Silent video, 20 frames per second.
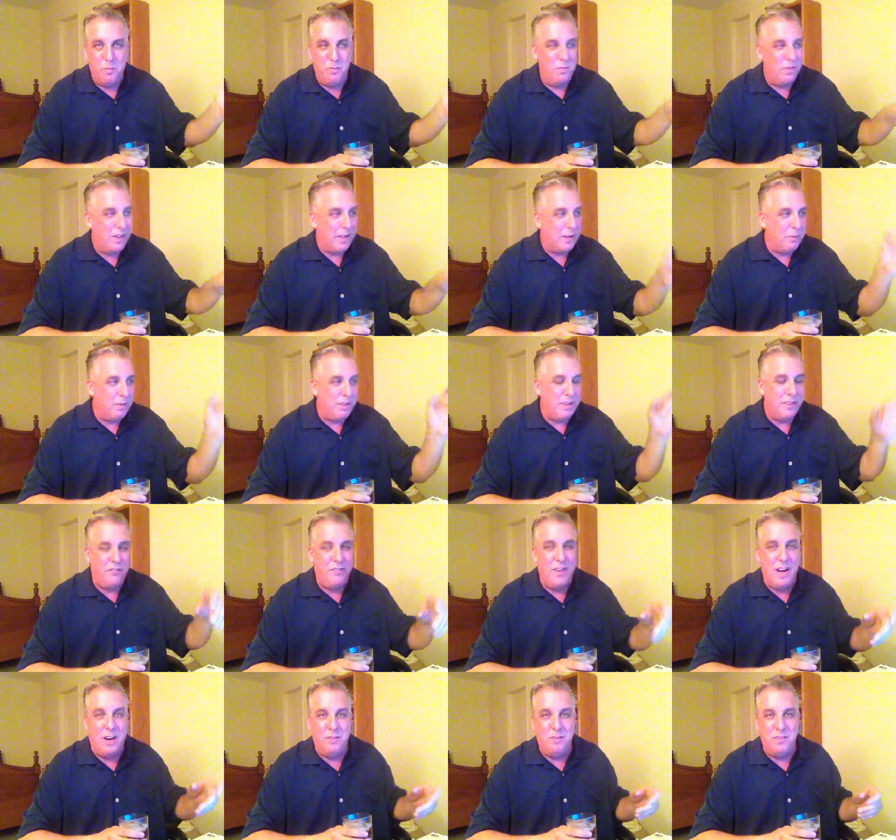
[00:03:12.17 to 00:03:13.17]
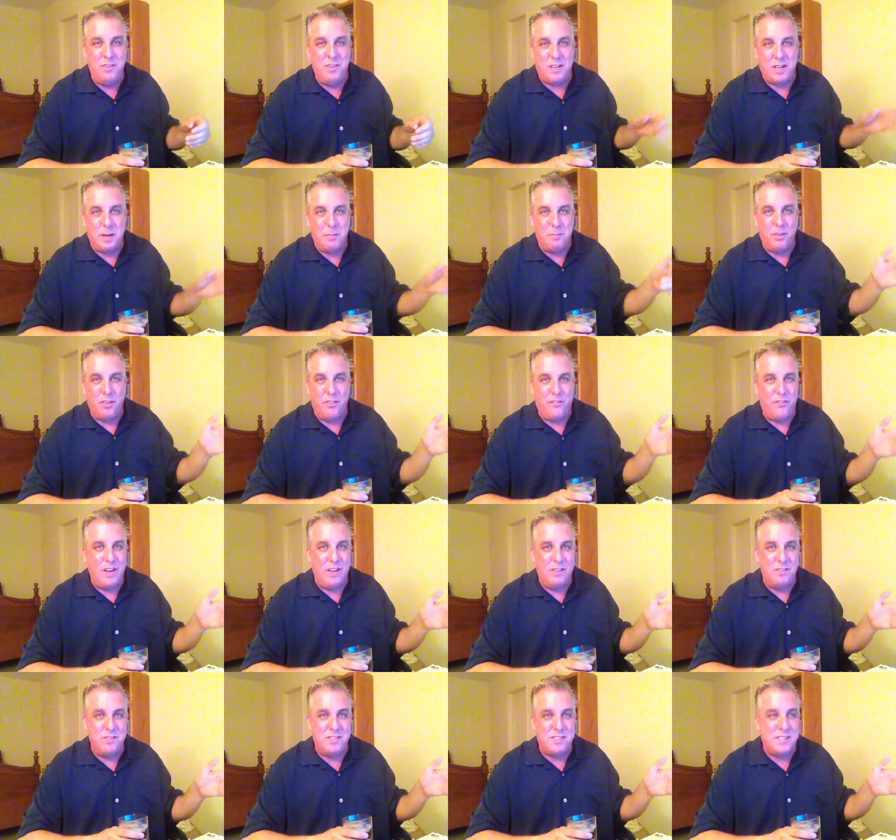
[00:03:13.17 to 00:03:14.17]
like with a fountain, a couple of
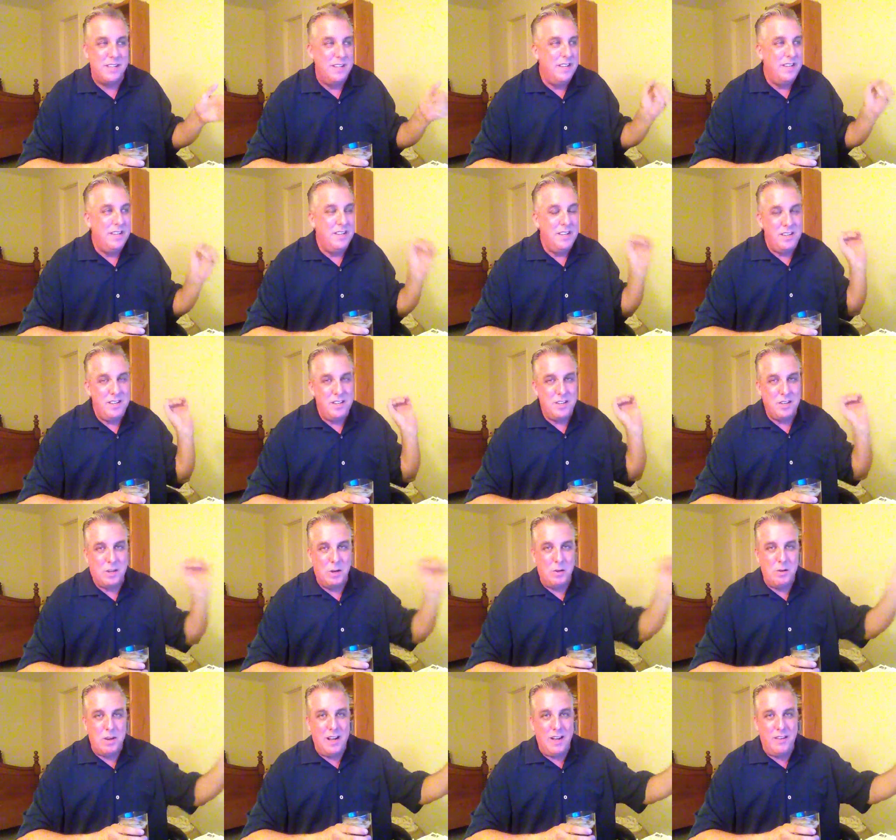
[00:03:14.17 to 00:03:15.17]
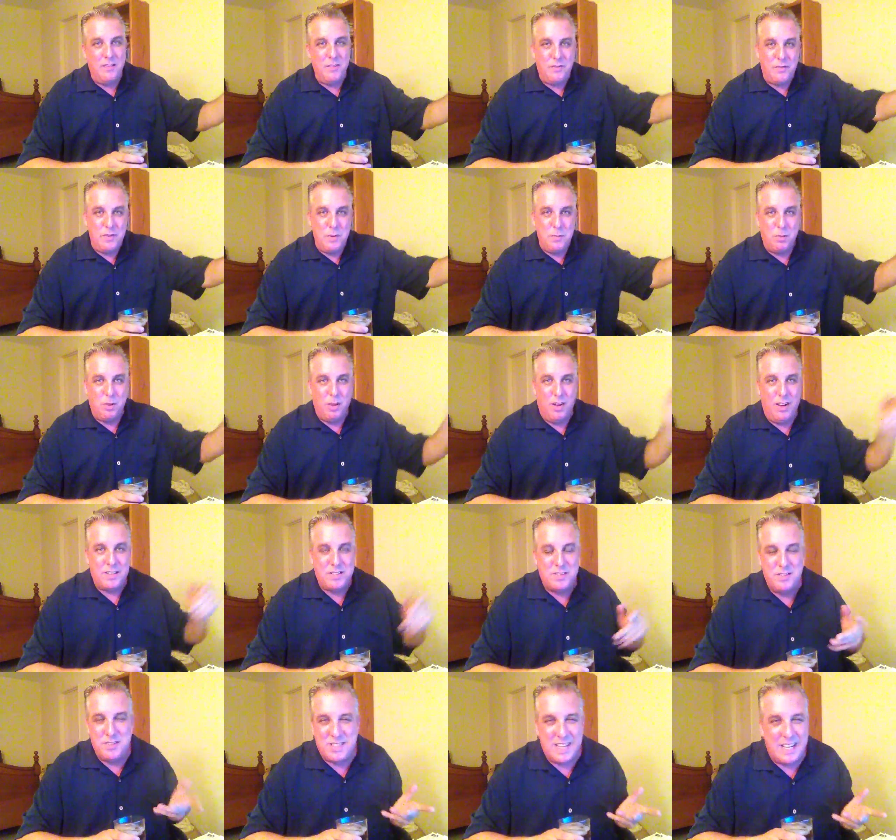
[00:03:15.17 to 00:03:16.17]
fountains. You go down a few blocks,
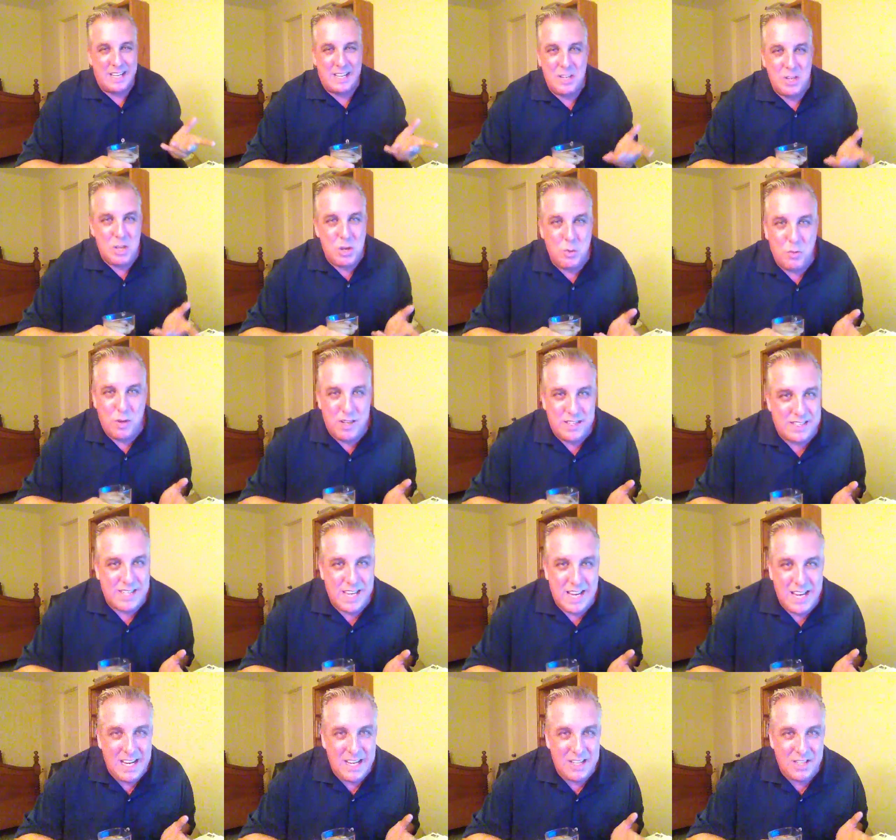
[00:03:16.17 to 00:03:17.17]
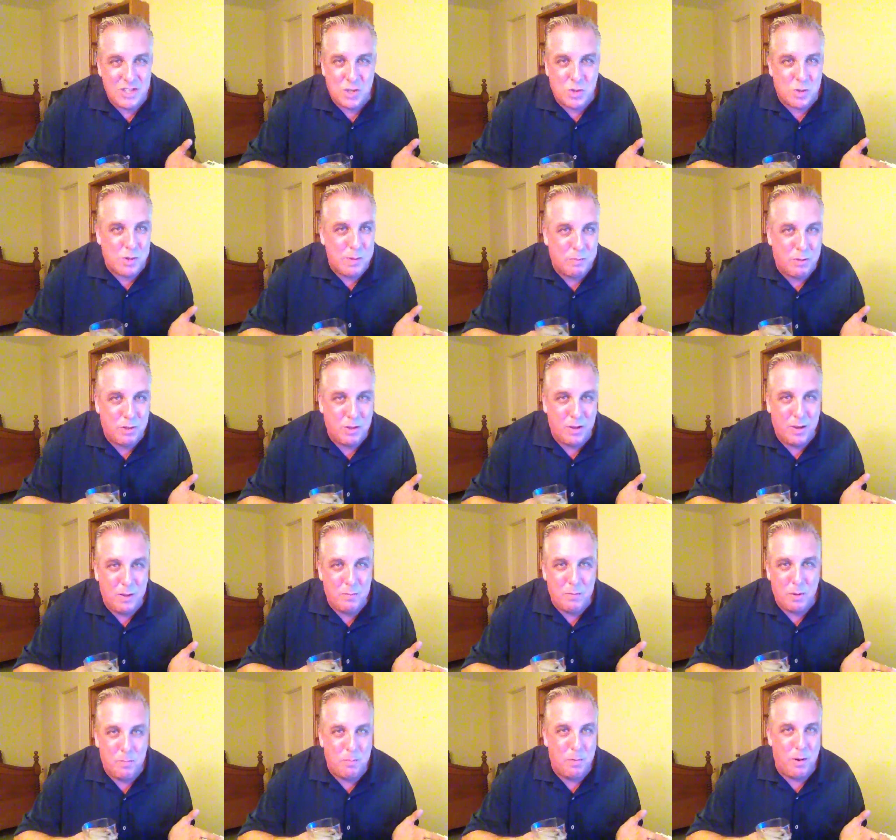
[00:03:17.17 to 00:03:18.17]
there's like a USA strip
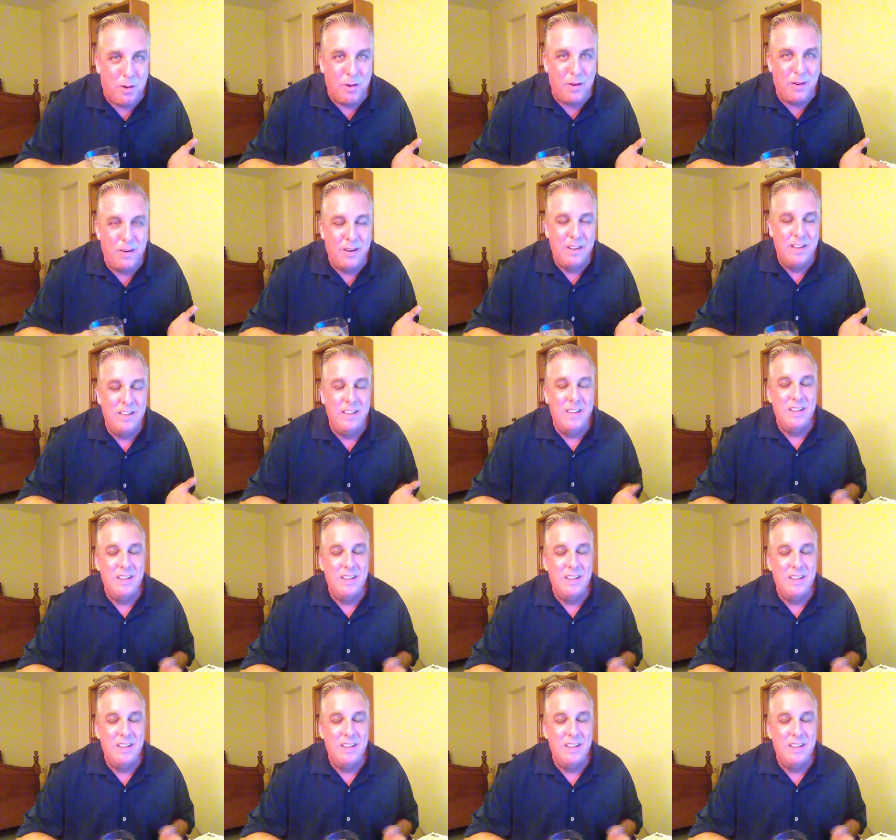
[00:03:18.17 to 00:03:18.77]
club or bar.